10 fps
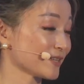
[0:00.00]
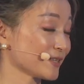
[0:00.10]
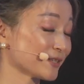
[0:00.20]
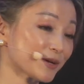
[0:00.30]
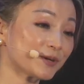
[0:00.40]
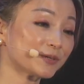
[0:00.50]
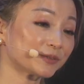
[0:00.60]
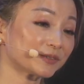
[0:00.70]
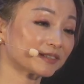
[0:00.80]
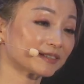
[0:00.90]

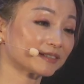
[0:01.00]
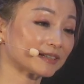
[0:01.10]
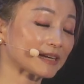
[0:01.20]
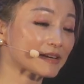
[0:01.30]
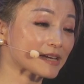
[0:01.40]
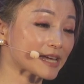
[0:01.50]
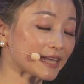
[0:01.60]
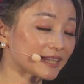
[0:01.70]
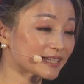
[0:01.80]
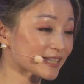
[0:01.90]
So,
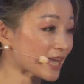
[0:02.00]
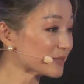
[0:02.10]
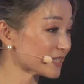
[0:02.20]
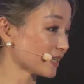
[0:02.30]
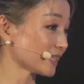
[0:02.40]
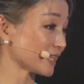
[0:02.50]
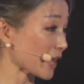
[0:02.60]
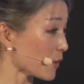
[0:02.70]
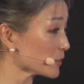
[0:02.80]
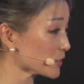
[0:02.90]
in the same study, they
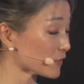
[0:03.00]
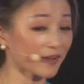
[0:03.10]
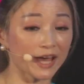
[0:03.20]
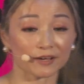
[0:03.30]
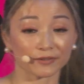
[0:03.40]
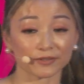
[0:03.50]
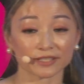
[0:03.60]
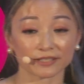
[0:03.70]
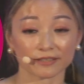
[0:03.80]
also found